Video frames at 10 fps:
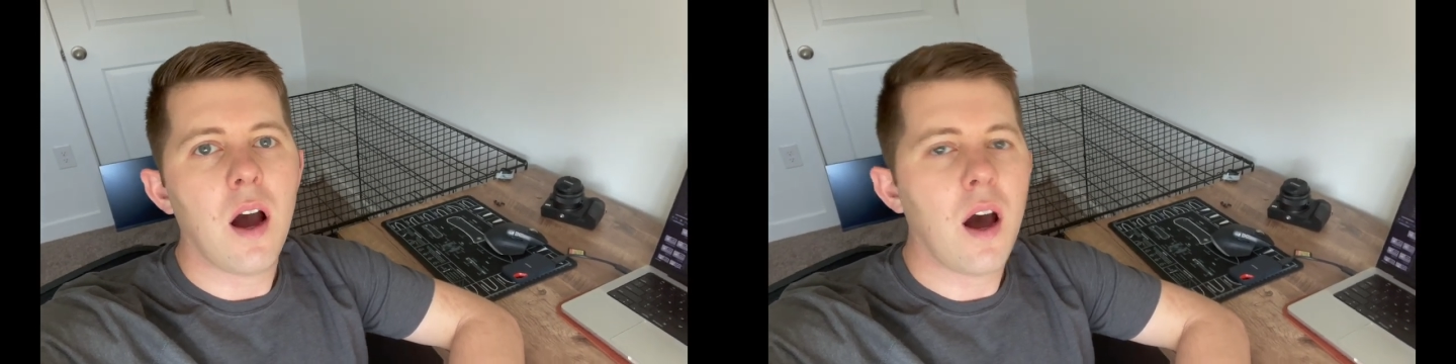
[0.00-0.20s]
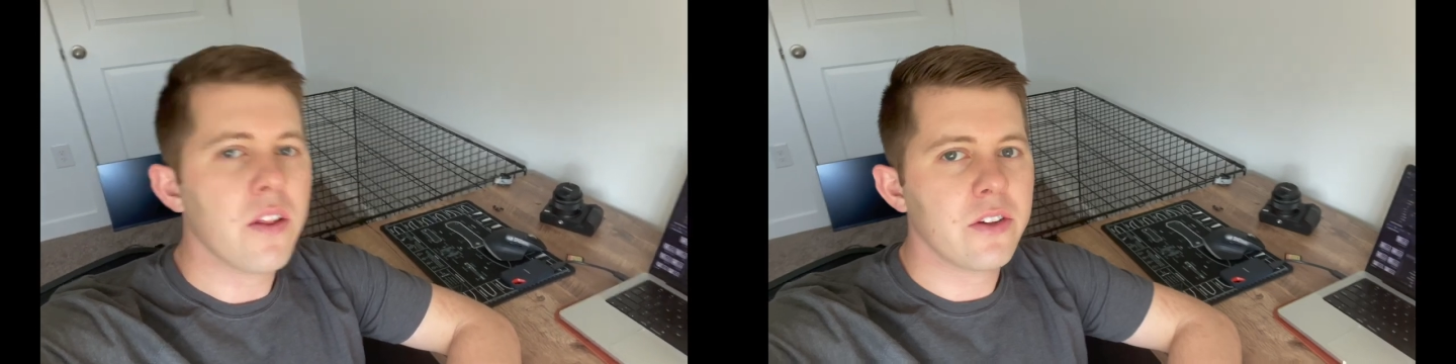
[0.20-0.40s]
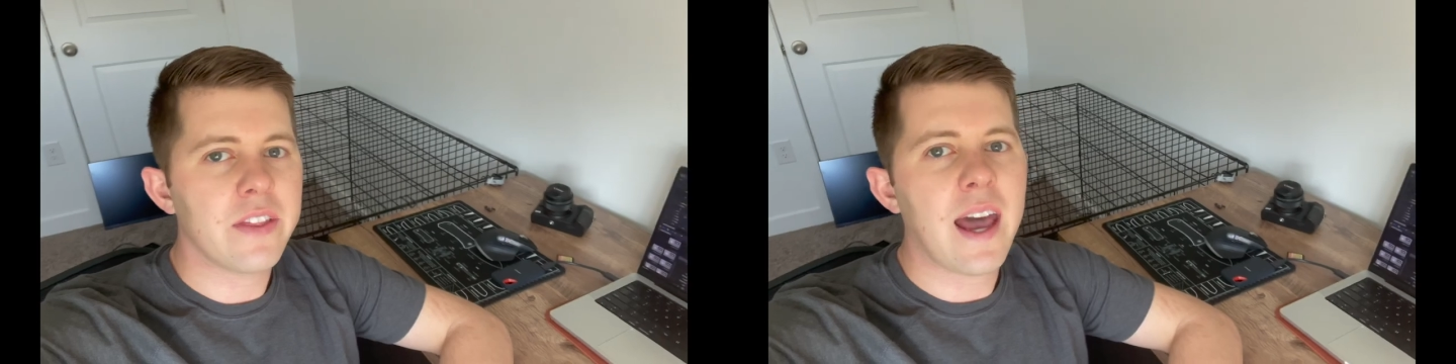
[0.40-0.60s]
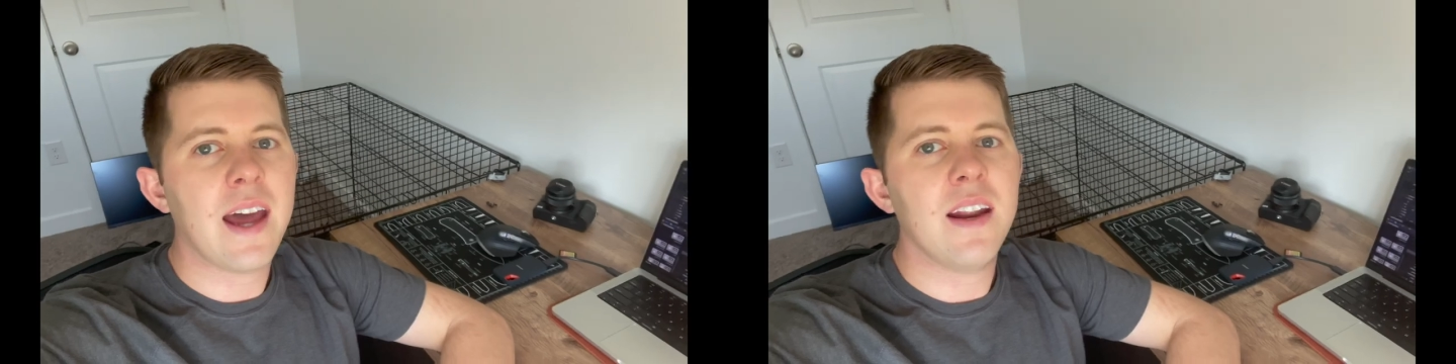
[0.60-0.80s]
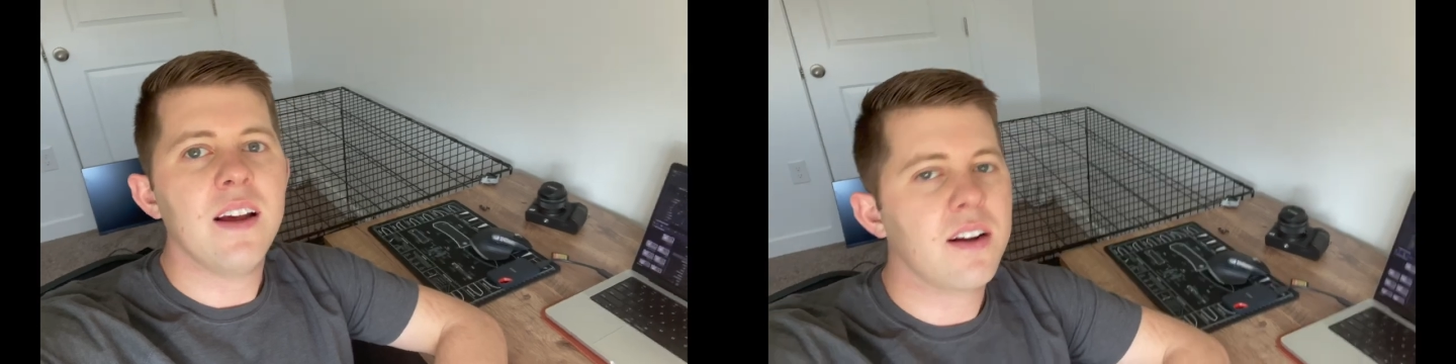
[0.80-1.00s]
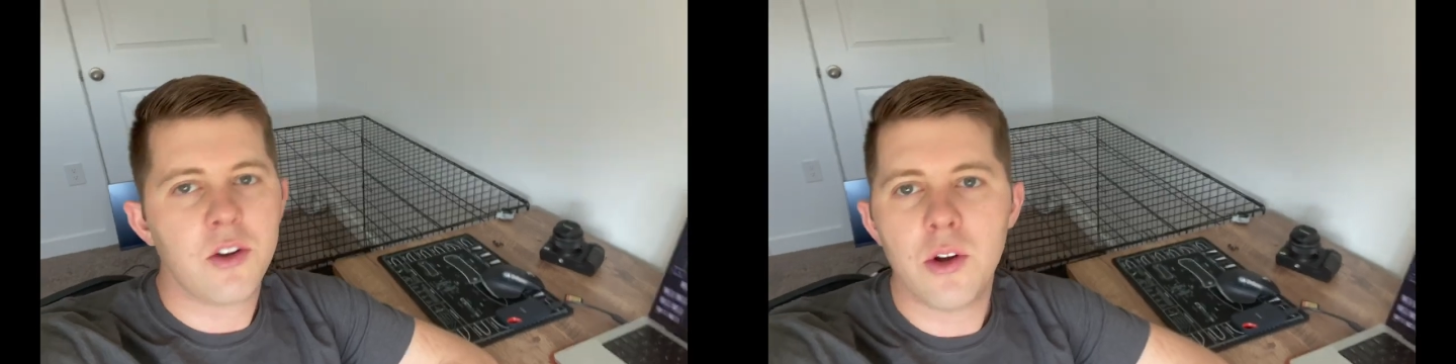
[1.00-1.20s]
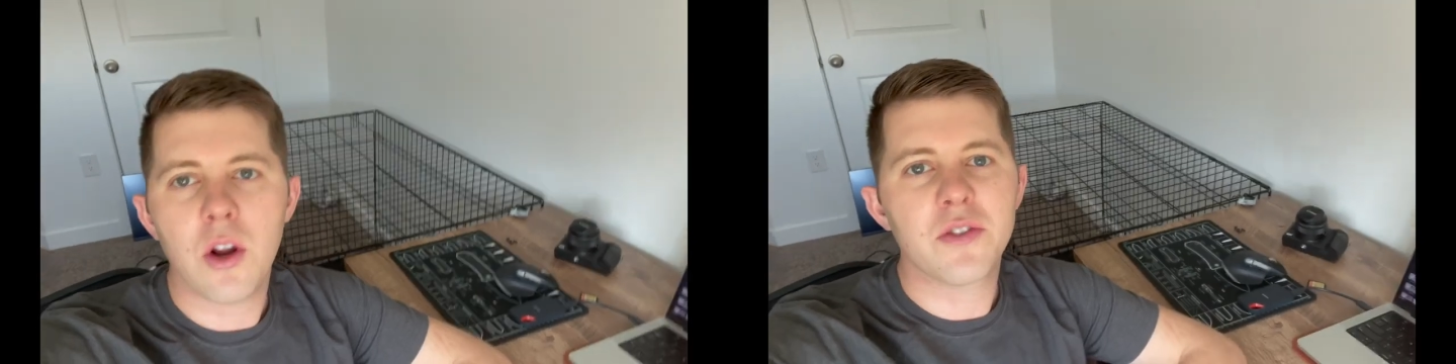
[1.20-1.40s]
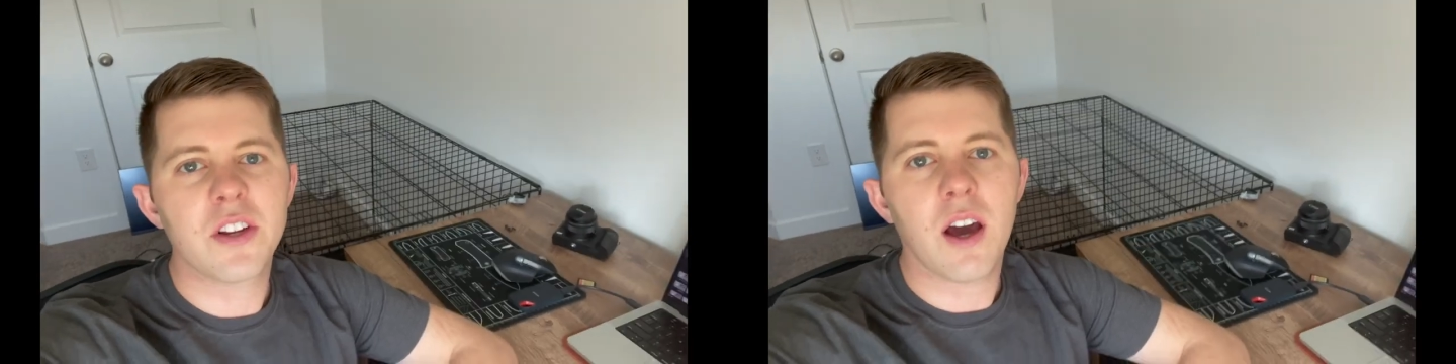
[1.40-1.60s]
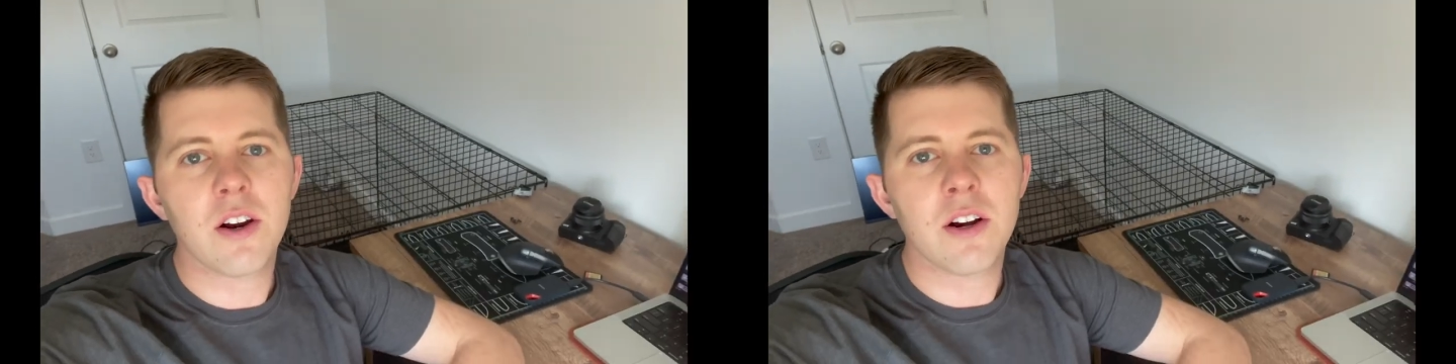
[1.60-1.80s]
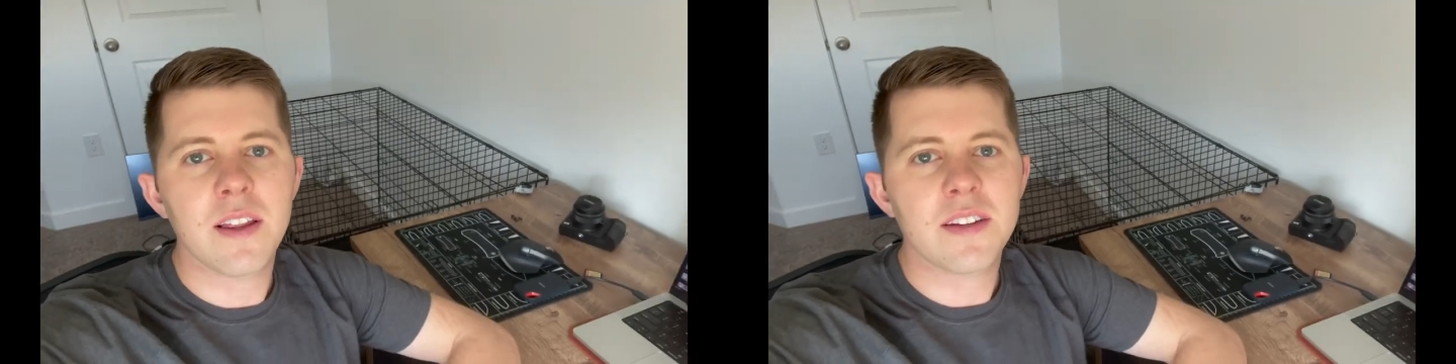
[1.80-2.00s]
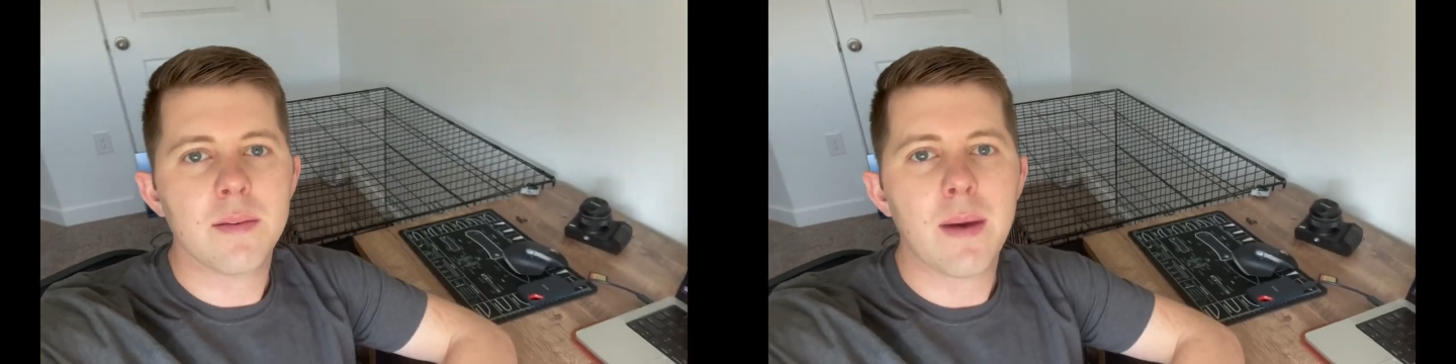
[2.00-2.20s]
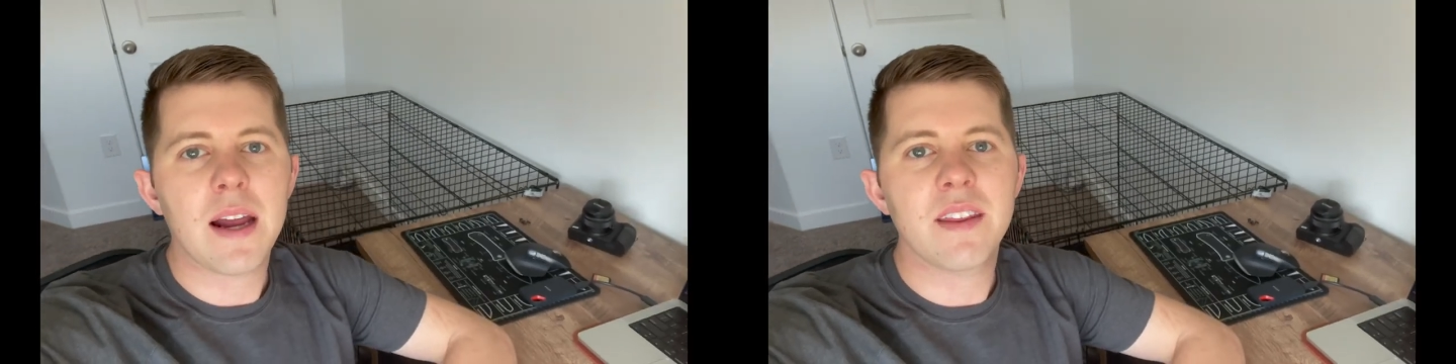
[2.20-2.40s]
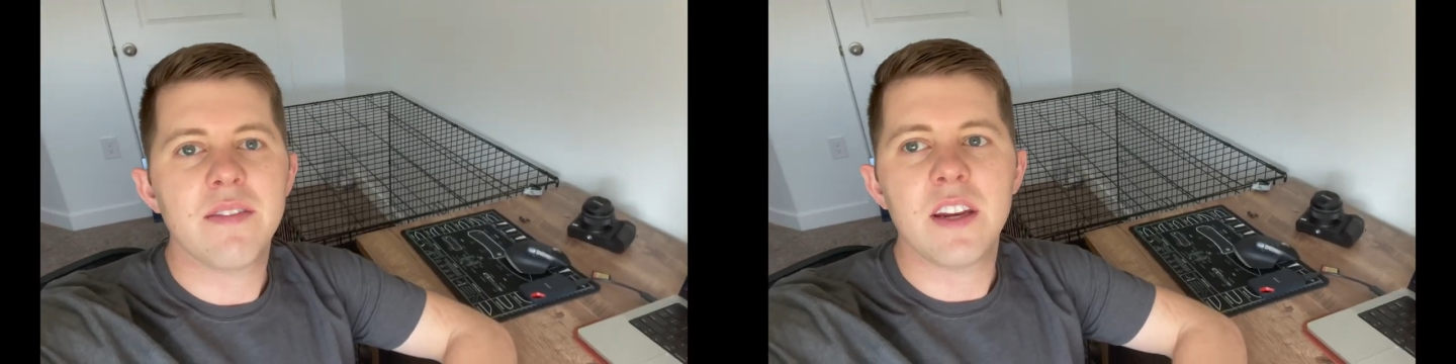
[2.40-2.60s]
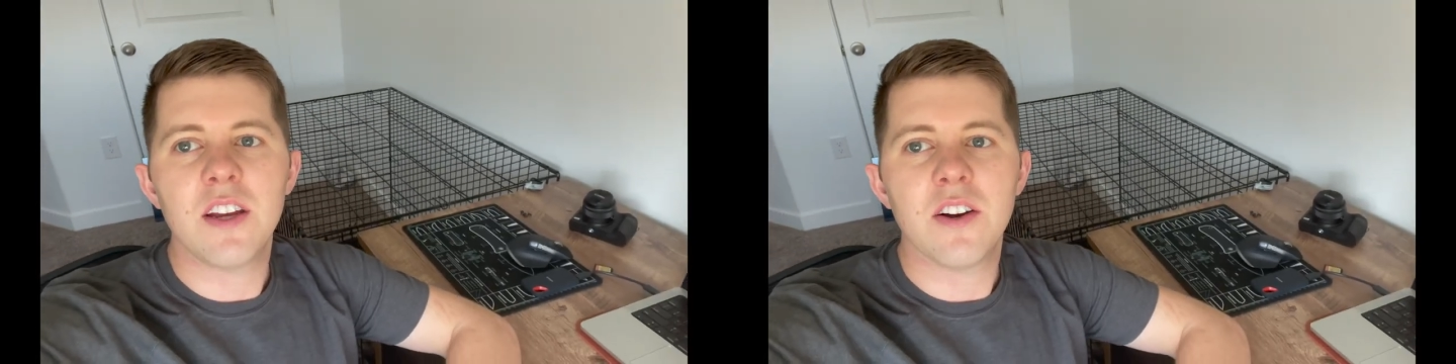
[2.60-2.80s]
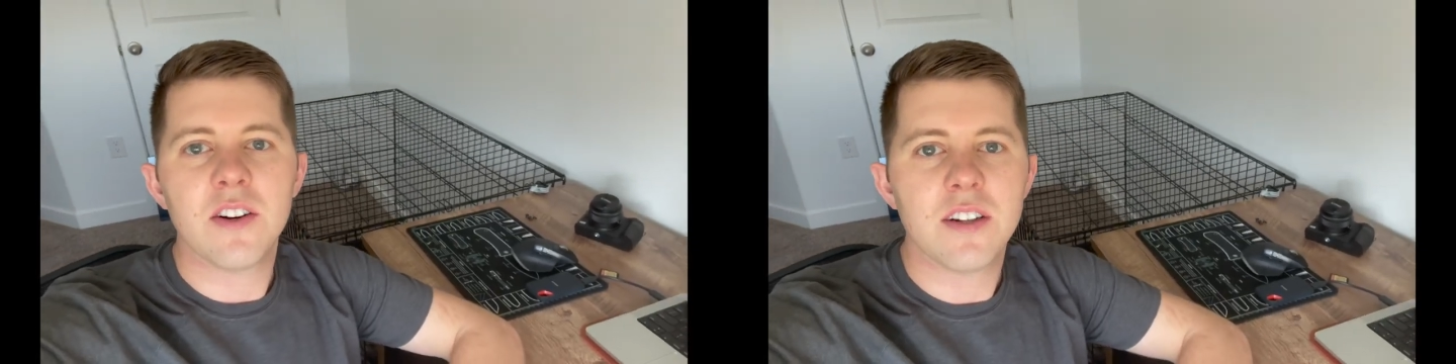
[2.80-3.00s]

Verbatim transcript: Other than that, kudos to Gunner and let's get back to the video.